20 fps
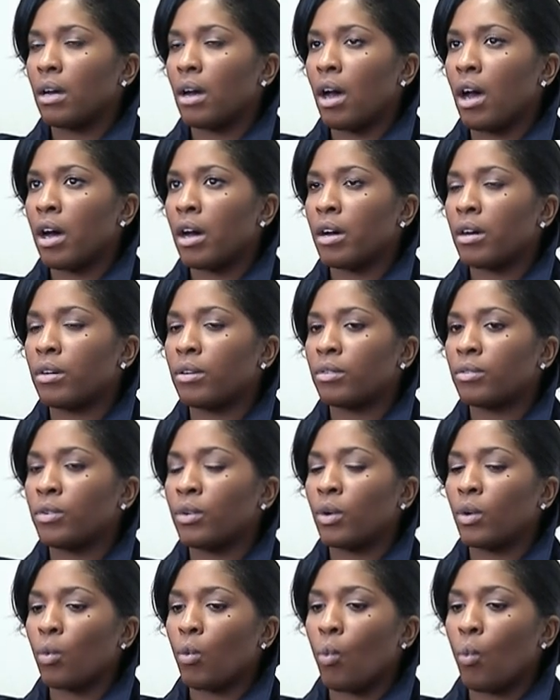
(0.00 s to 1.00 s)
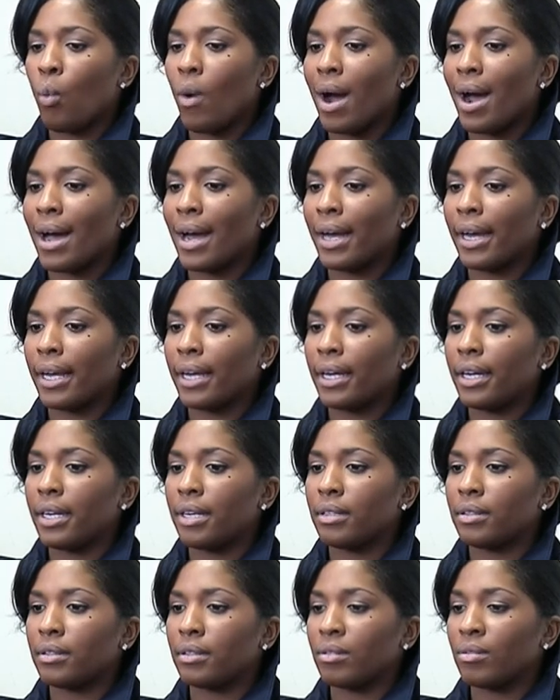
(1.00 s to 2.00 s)
of
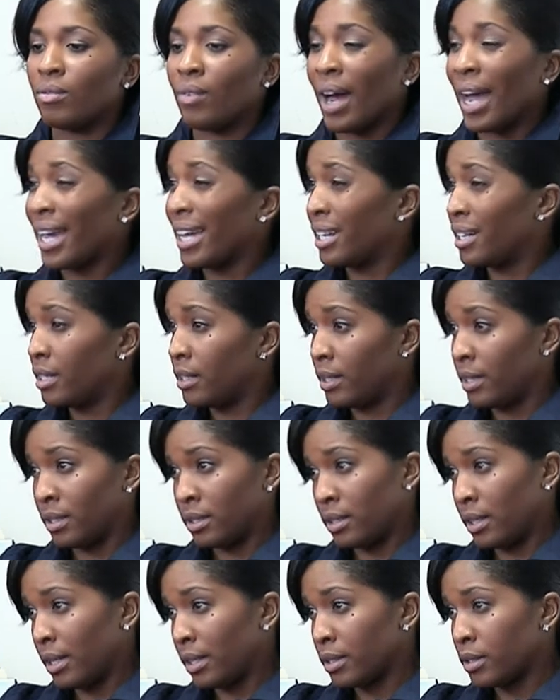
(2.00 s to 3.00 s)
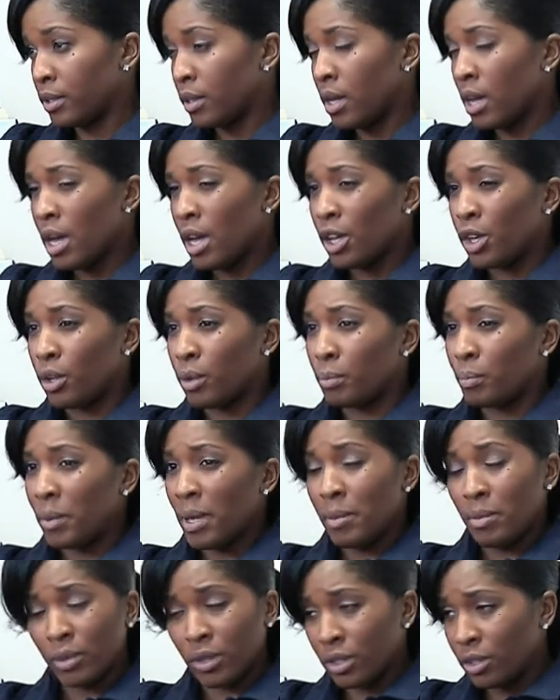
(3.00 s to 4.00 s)
why Vicodin exists
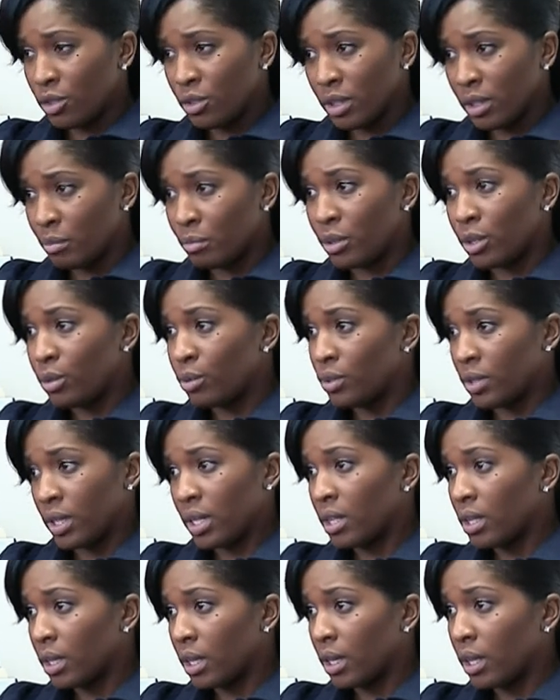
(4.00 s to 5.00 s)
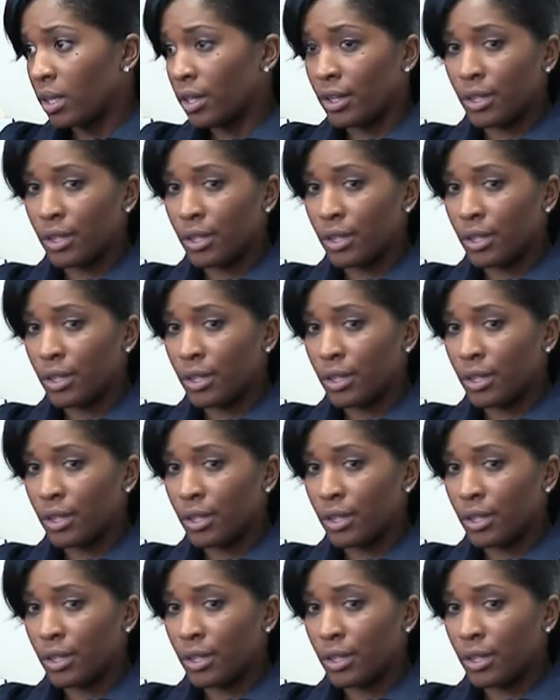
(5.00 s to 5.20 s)
people, you can abuse anything.